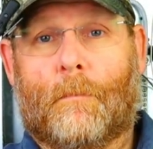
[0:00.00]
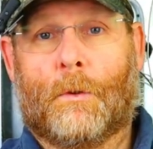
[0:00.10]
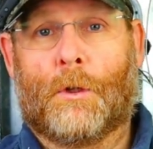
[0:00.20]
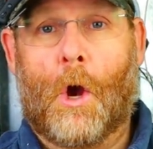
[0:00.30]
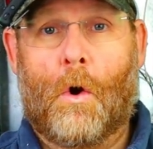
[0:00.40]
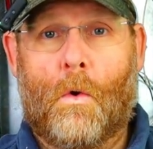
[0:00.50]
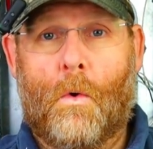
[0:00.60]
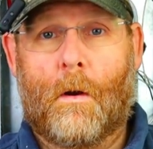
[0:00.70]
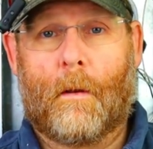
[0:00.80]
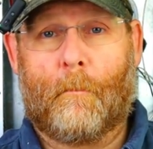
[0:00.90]

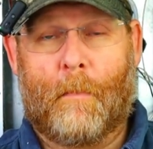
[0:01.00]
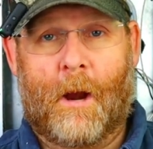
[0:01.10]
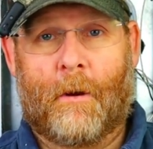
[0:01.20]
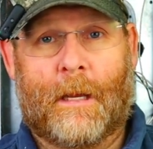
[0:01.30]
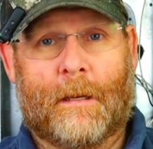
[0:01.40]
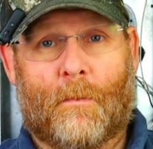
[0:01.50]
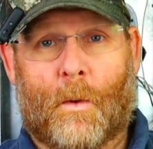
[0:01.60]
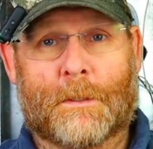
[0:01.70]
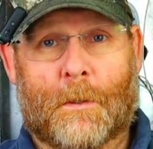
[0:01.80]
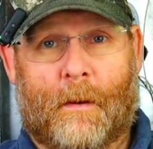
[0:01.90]
No burying it
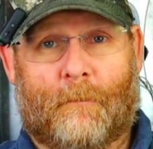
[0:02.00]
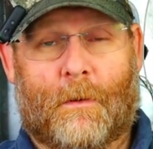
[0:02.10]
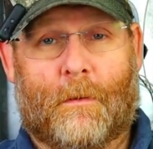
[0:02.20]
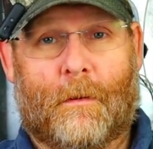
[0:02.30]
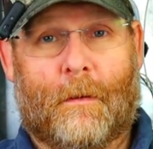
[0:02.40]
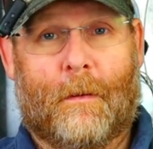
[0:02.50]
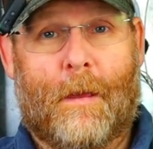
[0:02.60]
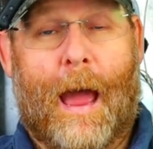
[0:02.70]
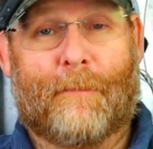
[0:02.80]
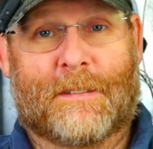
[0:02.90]
whatsoever.
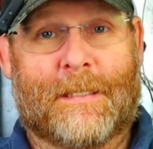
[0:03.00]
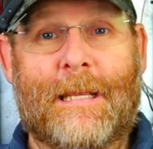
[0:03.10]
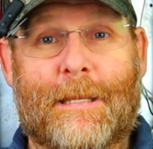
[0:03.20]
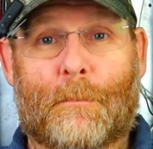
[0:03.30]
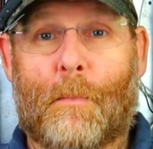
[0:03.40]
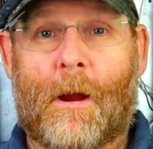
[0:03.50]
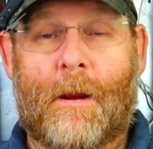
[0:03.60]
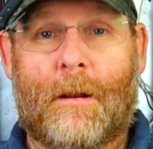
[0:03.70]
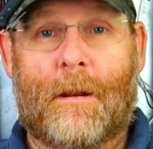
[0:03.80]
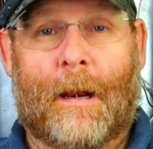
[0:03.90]
I've seen this
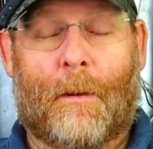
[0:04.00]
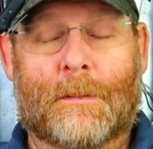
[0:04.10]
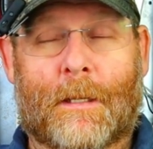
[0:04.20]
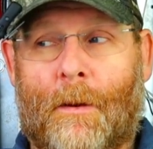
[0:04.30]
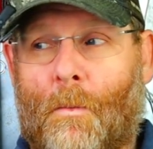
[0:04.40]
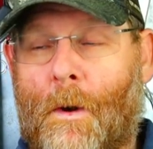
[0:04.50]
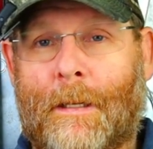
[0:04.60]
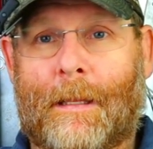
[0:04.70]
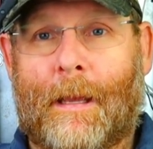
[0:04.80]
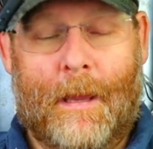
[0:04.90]
buried and I was like, what
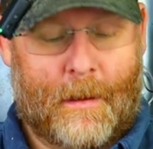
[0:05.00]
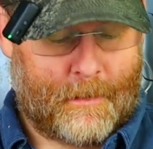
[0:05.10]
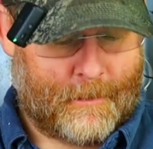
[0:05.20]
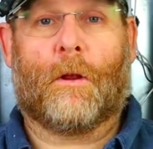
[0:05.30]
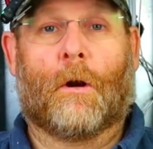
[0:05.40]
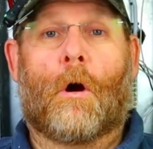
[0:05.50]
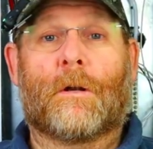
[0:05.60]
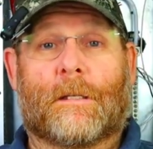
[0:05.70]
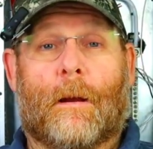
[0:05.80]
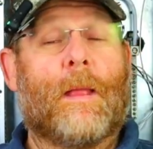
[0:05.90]
in the heck? There
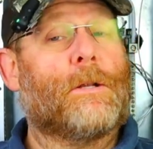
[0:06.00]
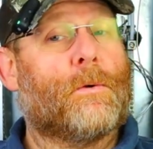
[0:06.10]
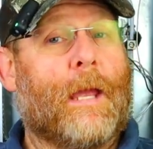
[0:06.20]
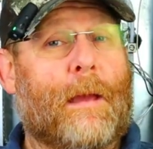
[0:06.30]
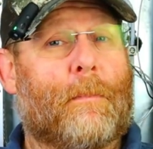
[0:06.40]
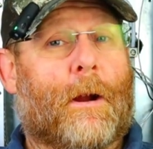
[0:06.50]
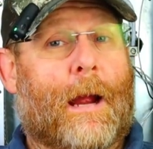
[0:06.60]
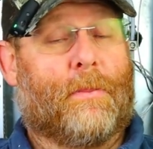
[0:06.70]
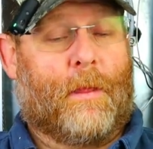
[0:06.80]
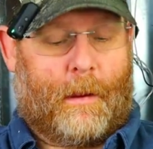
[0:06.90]
are some that you can bury,
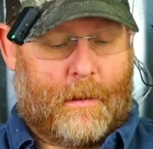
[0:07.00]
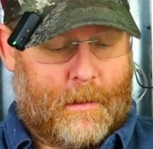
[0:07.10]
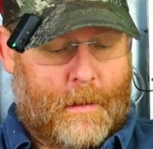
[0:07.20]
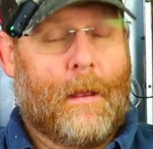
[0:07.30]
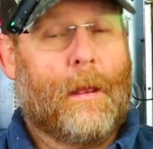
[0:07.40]
I think.